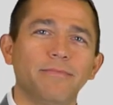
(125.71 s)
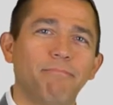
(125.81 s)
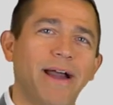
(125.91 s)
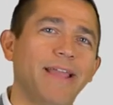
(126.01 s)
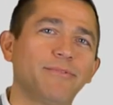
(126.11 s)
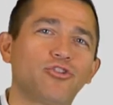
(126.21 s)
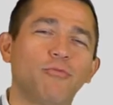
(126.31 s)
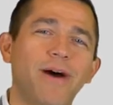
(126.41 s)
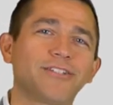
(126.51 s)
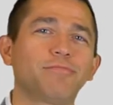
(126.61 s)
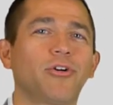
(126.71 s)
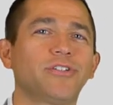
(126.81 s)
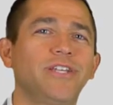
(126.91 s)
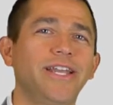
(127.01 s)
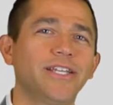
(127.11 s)
My name is Tomas
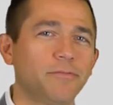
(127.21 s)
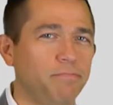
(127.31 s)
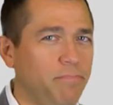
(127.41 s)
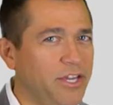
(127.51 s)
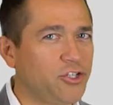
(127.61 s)
Martinez. Be